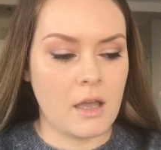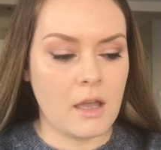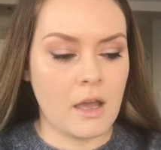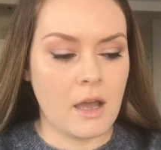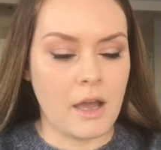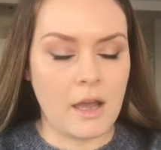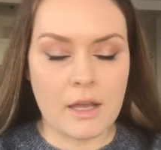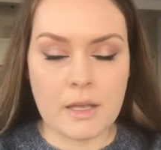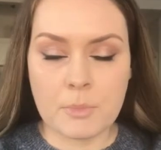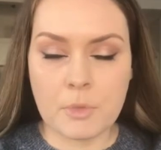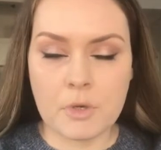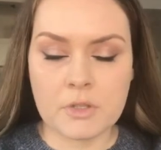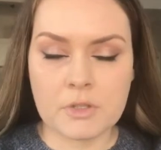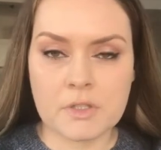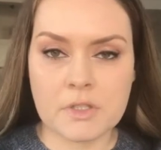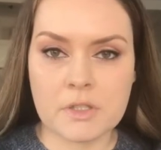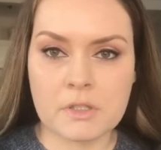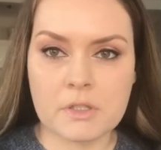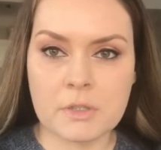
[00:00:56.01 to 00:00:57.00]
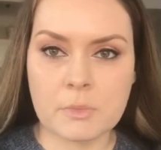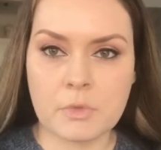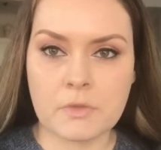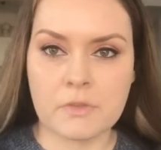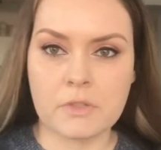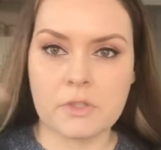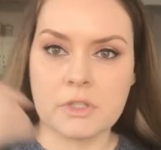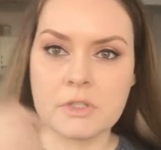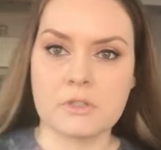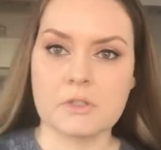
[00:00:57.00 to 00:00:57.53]
I personally prefer
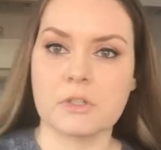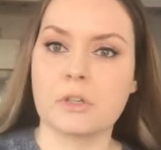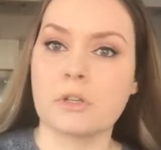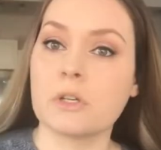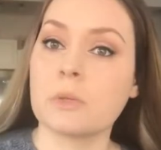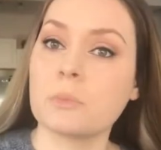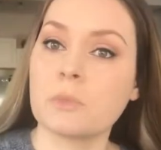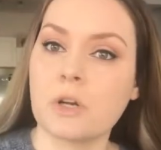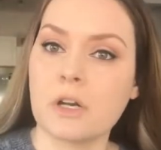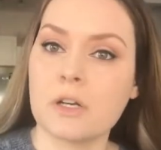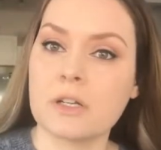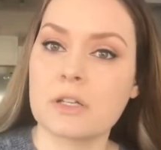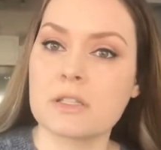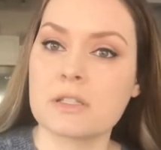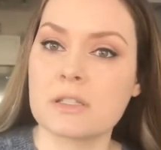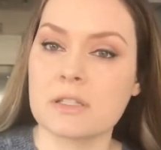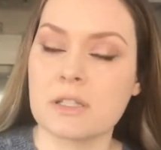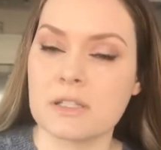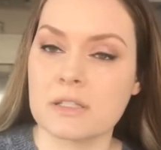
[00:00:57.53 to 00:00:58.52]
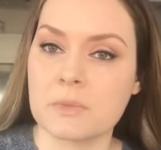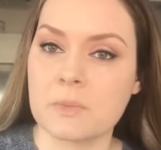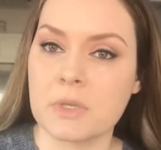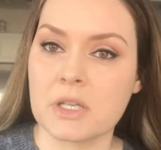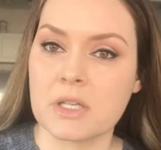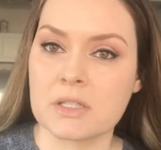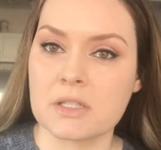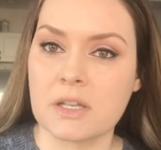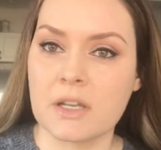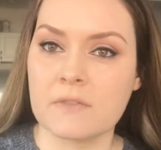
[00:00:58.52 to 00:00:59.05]
to use cream products, so that's
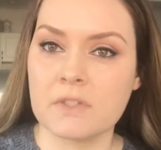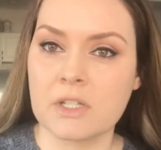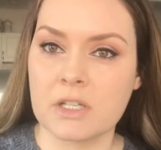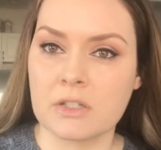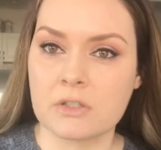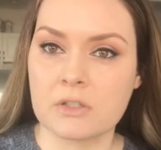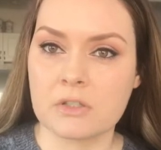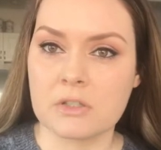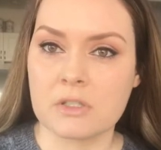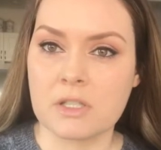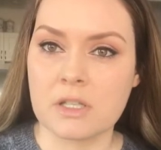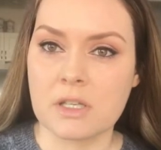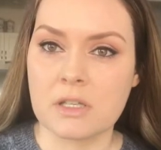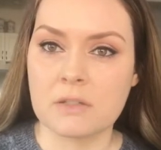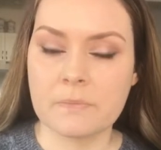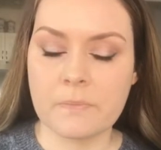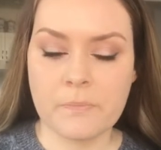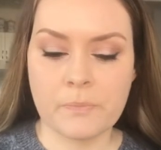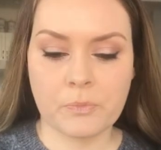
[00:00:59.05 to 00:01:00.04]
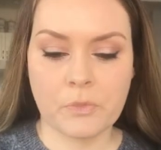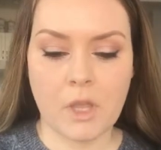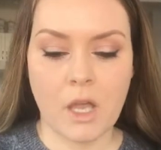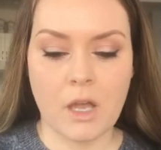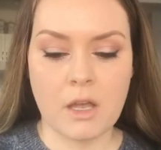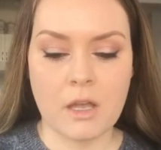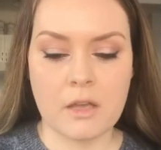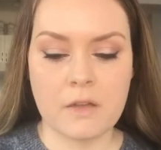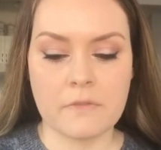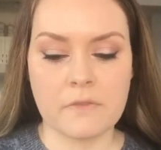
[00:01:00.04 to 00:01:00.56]
because I have textured skin.
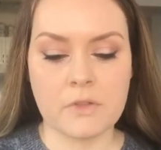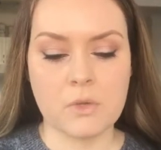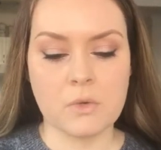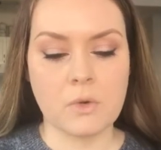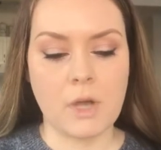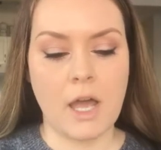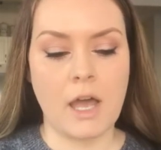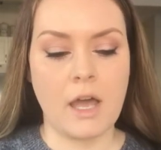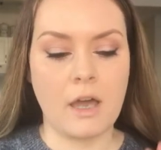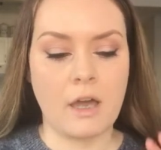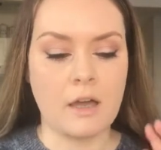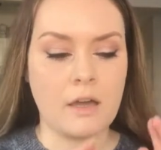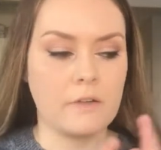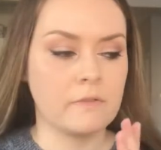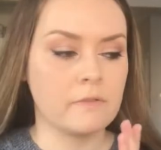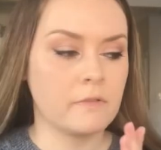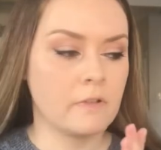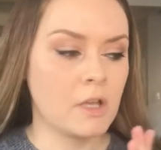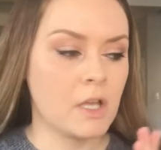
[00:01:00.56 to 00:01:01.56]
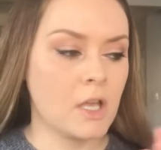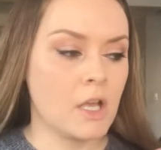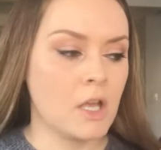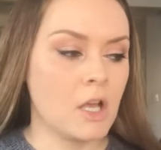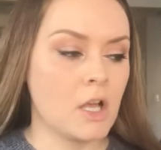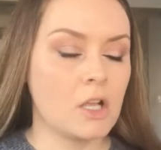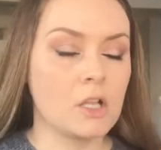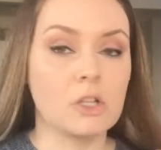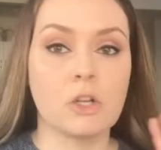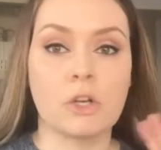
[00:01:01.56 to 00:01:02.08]
If you have
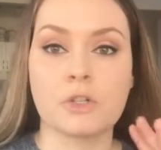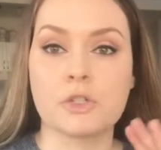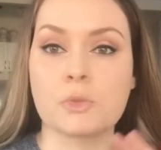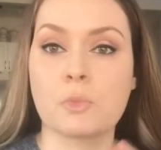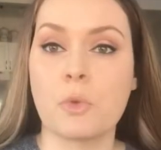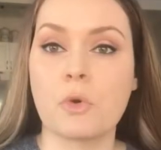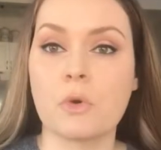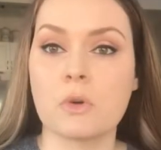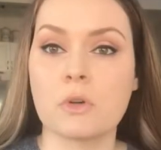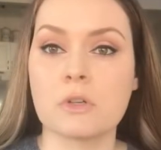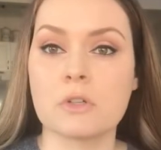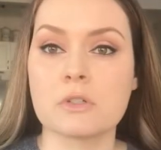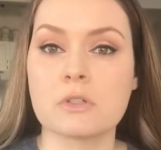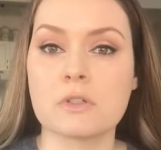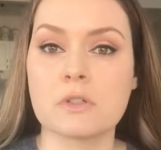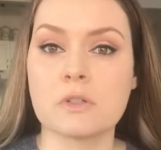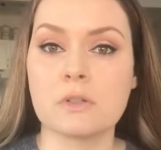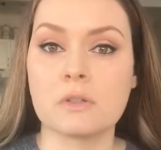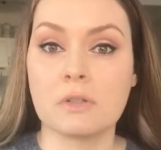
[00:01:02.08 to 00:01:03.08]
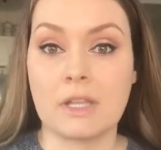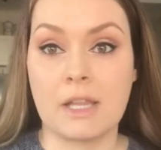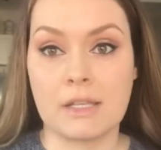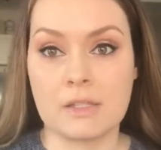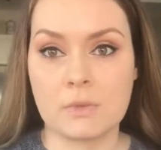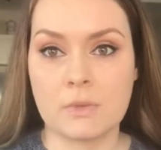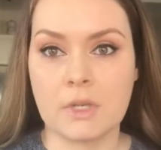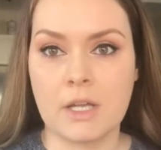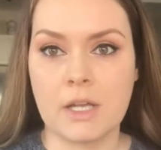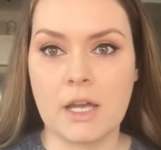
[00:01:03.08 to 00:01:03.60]
large pores, that's
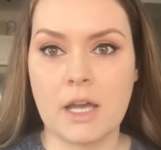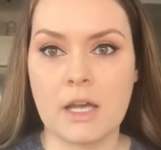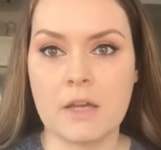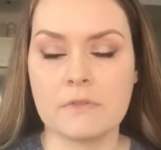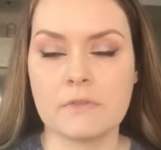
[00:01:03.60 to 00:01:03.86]
what I have.